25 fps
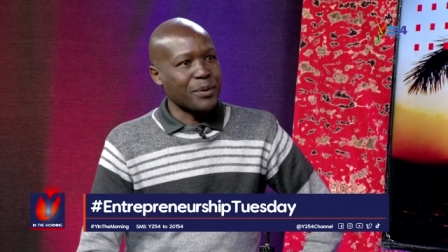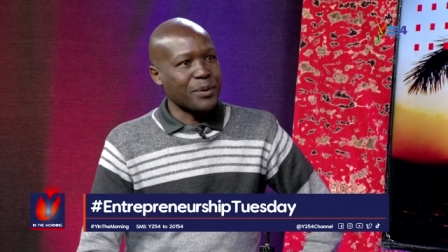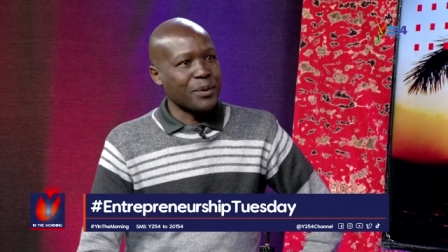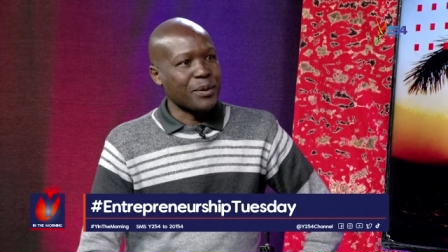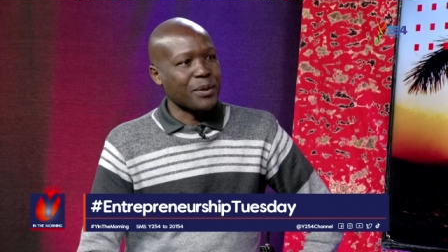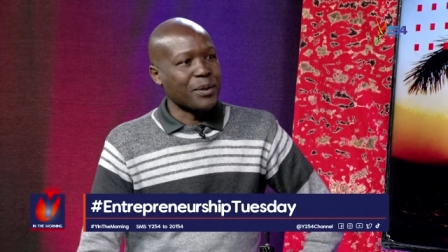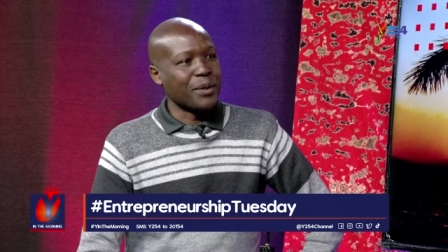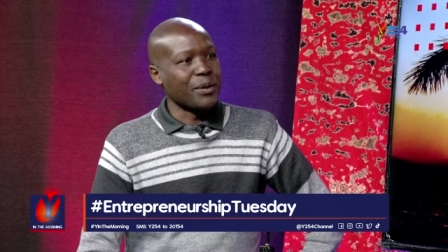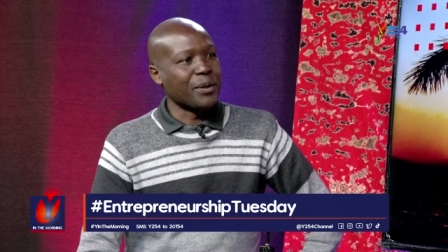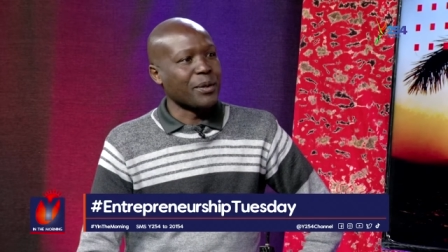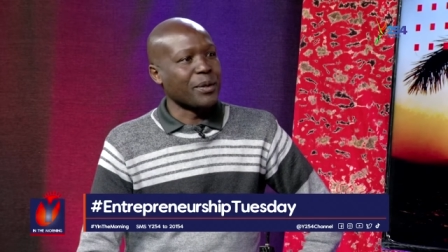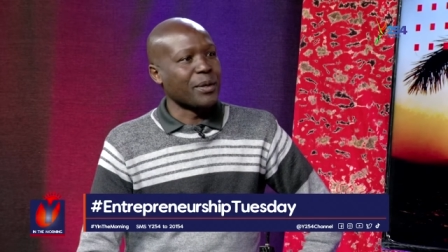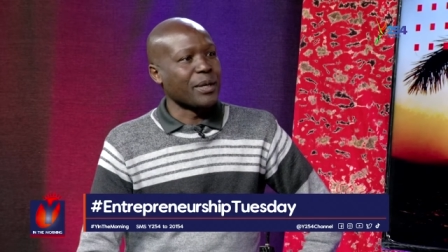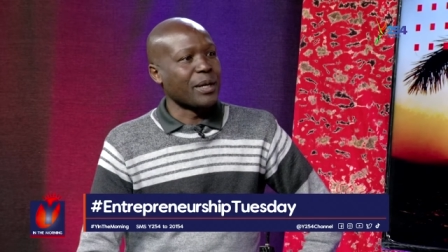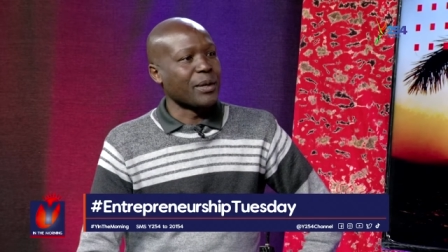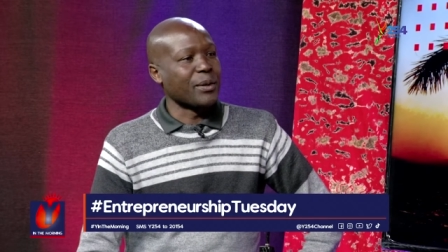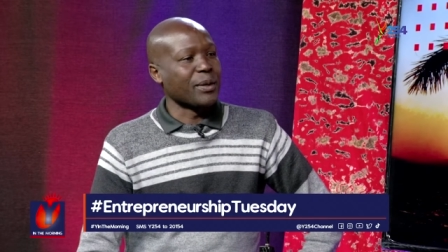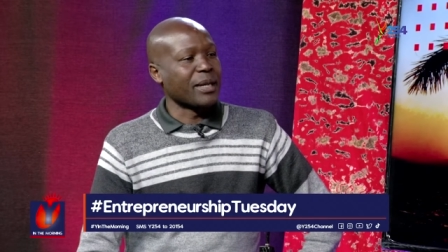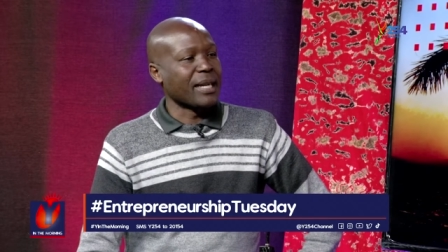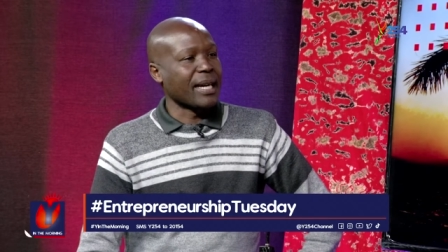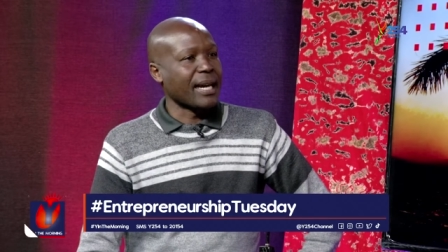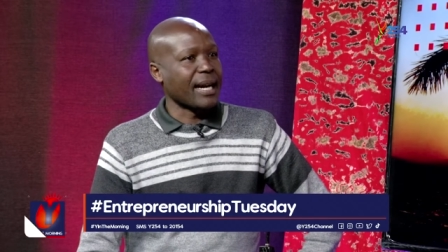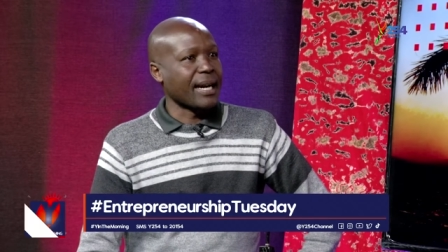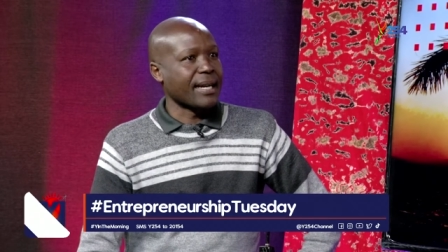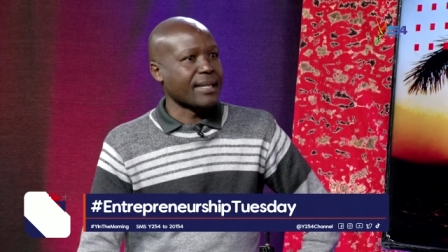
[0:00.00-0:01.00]
you look, you're
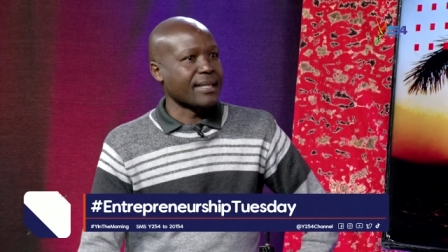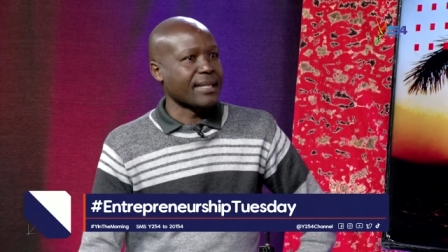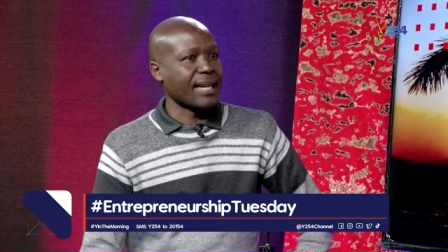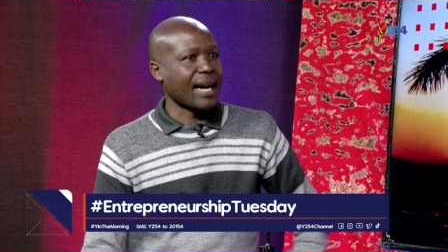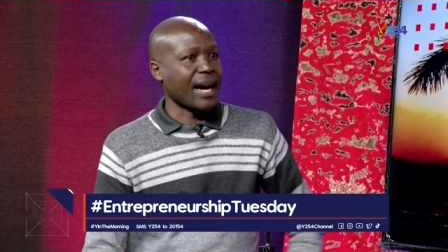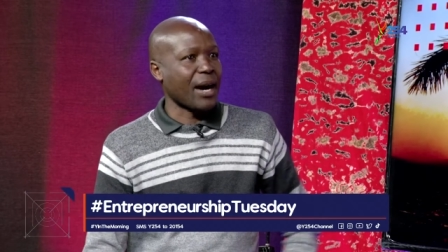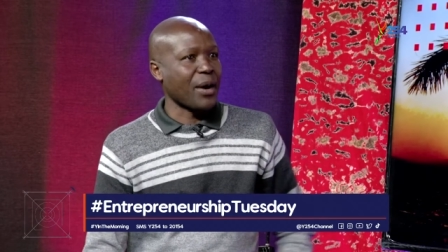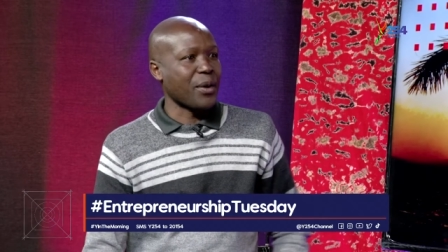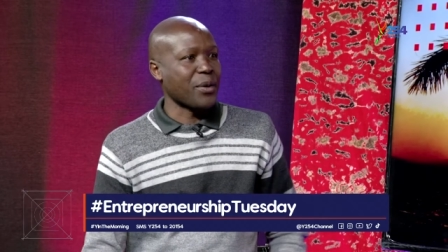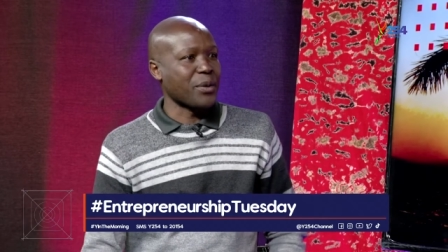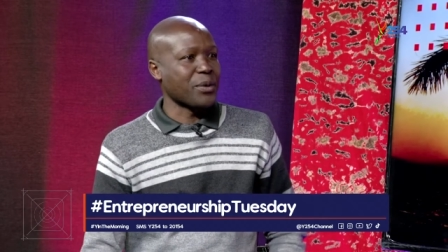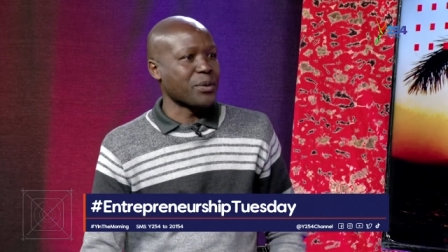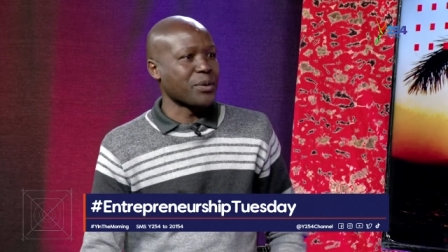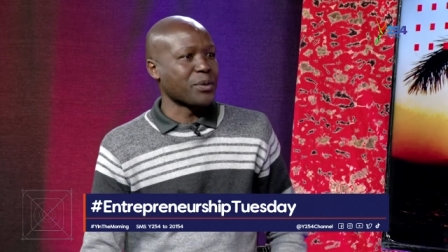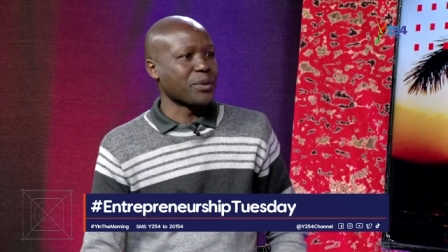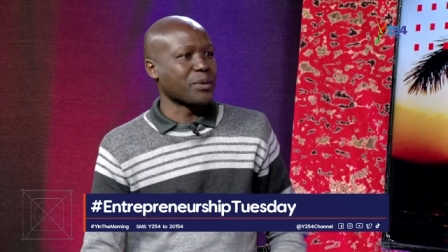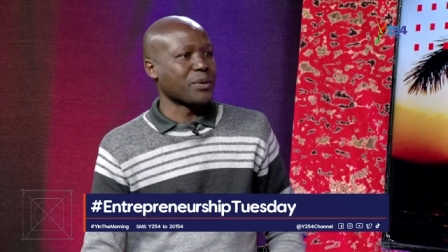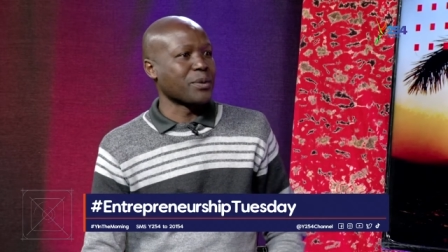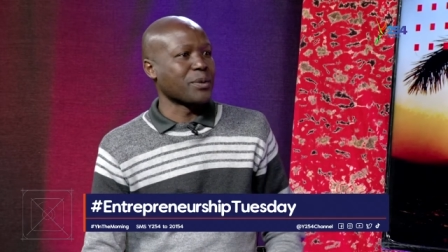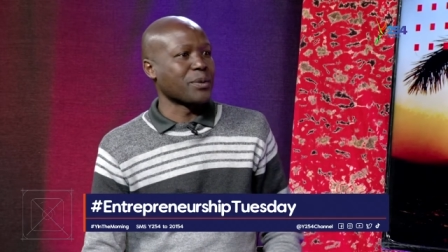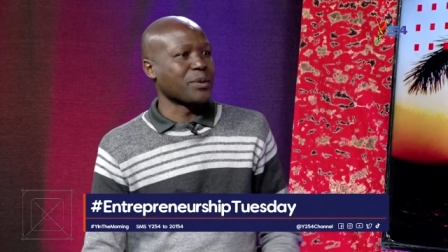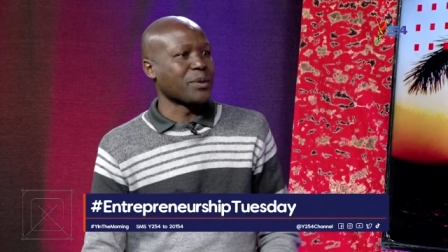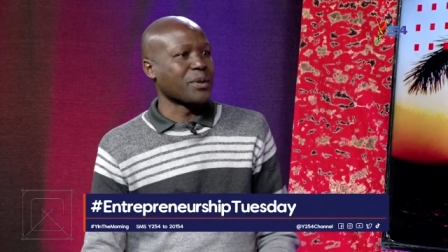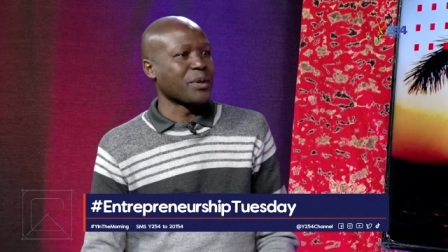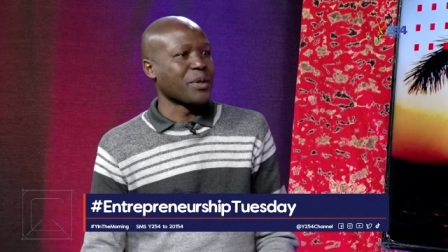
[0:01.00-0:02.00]
looking at how
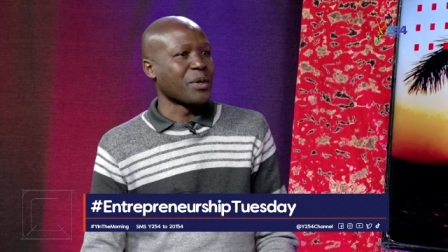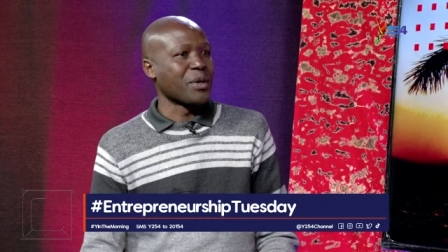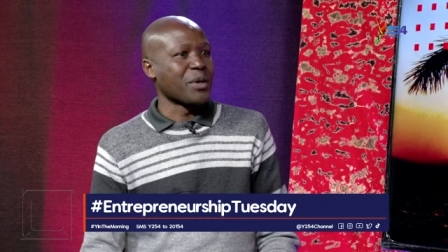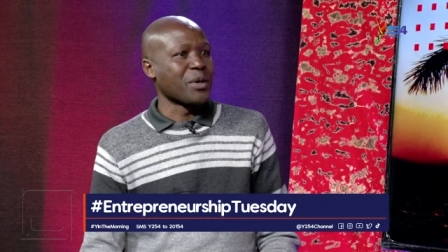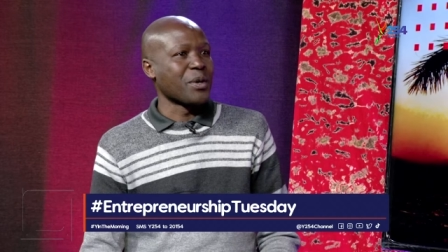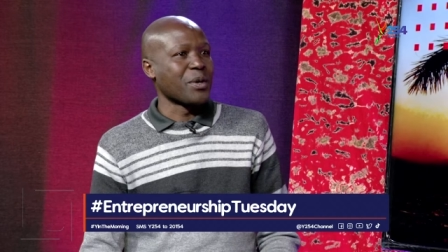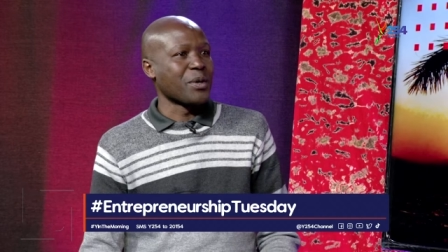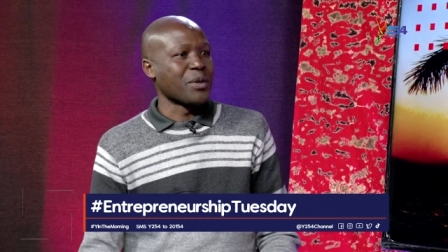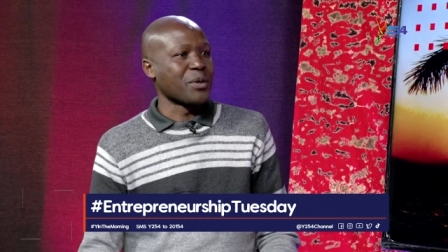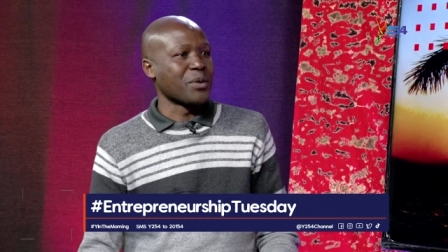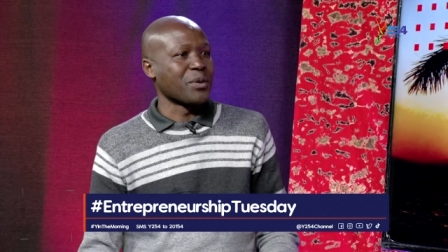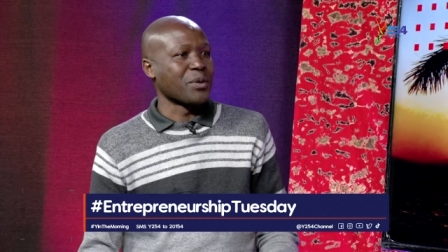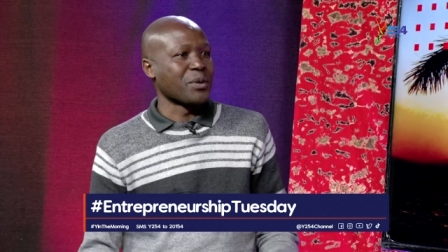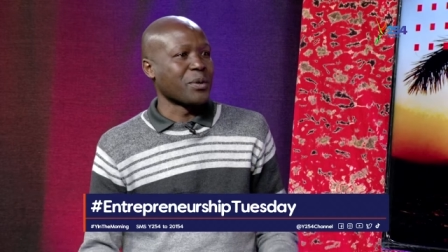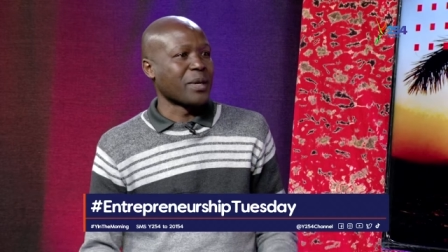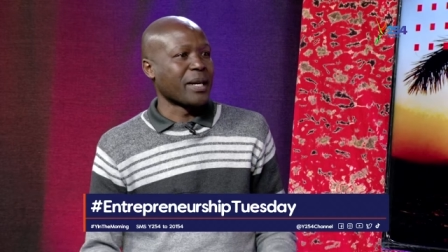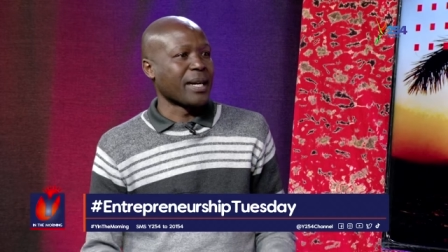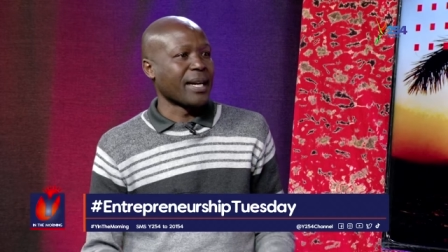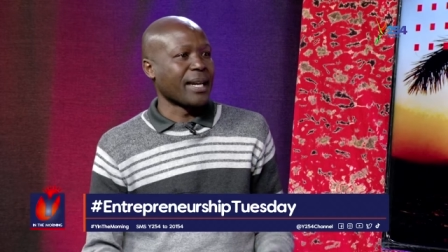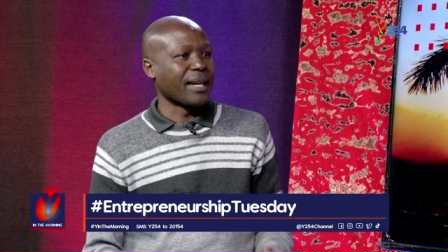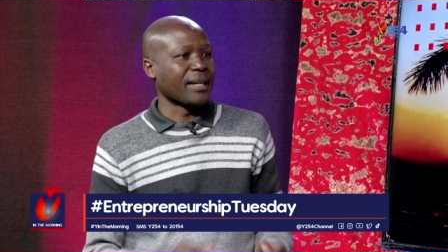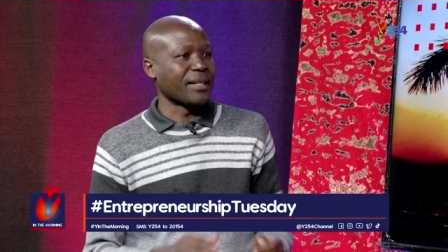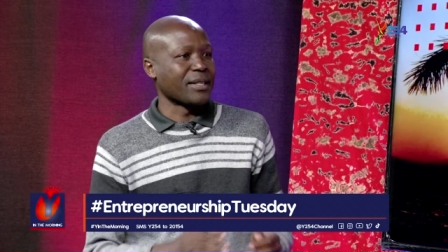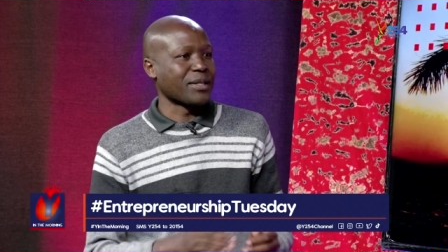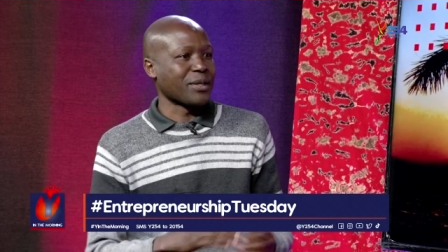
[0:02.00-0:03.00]
you, you
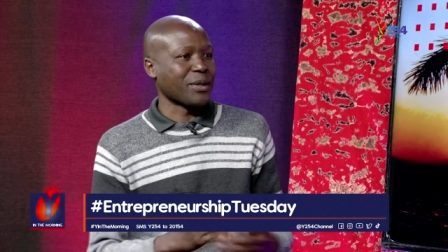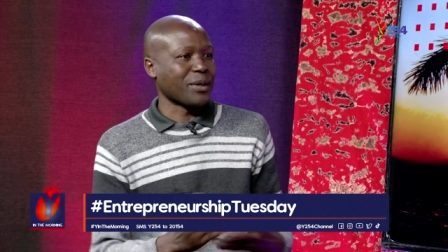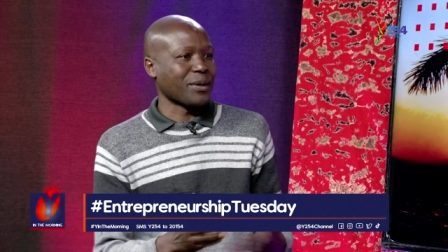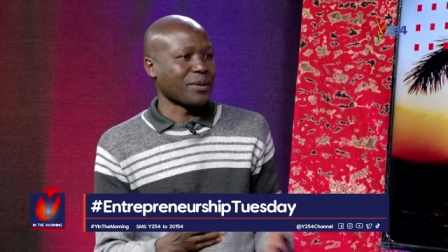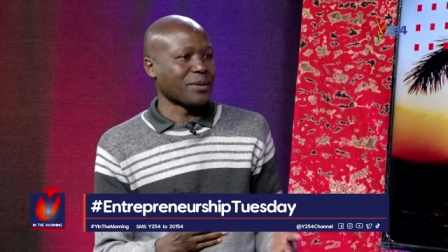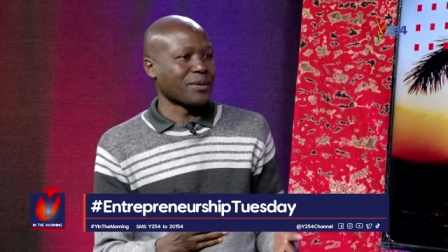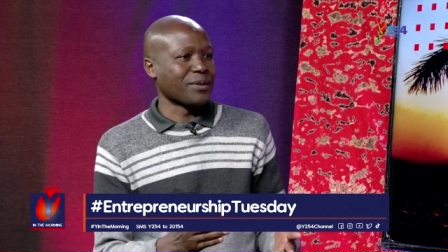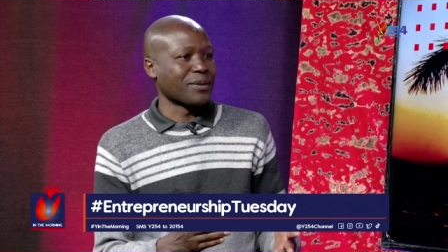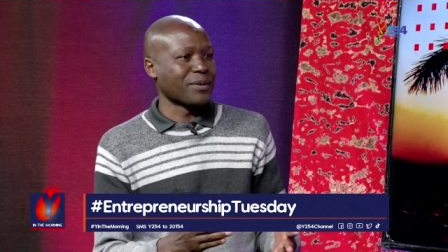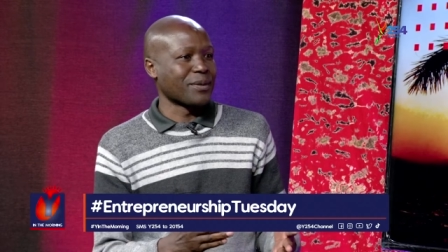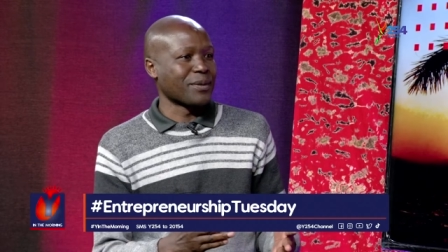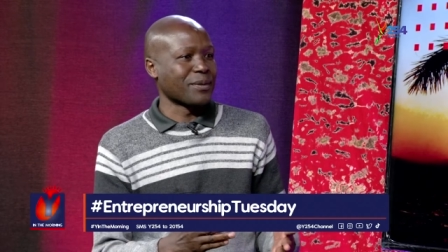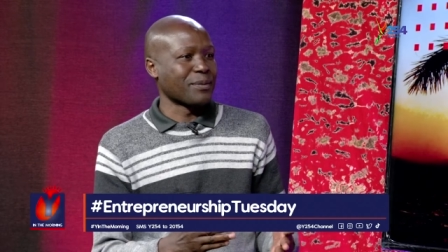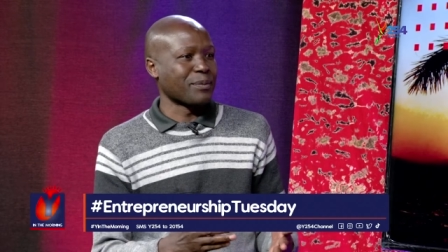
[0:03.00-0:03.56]
can solve